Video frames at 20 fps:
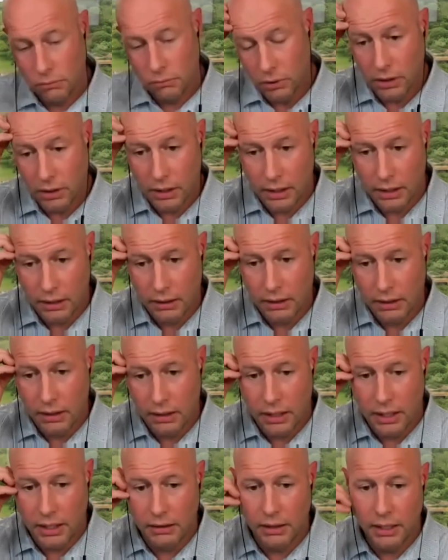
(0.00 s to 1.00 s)
Well,
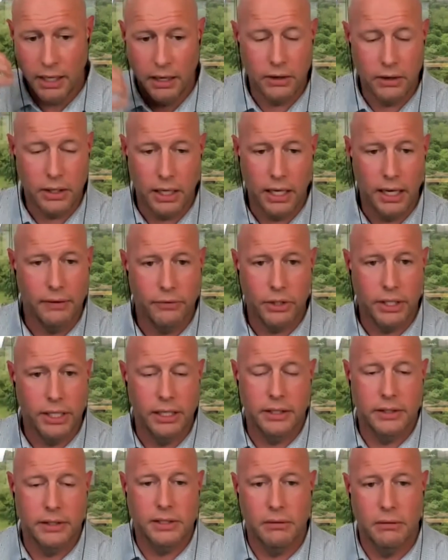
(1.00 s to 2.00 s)
how could I ever
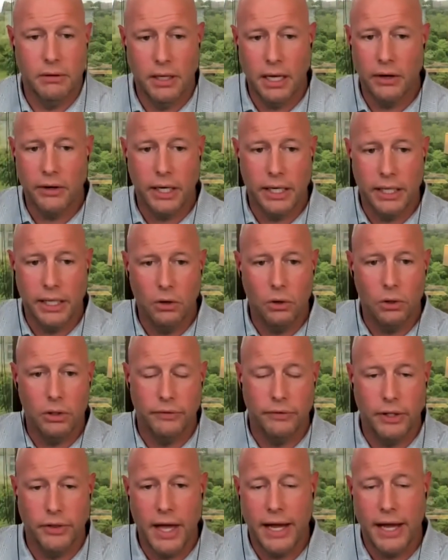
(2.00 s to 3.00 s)
how could I get a hold
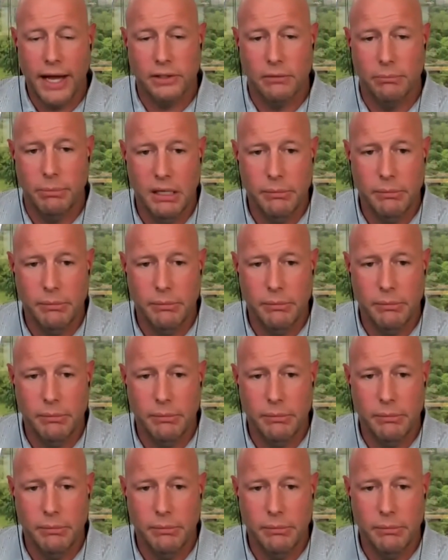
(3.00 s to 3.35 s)
of 1,000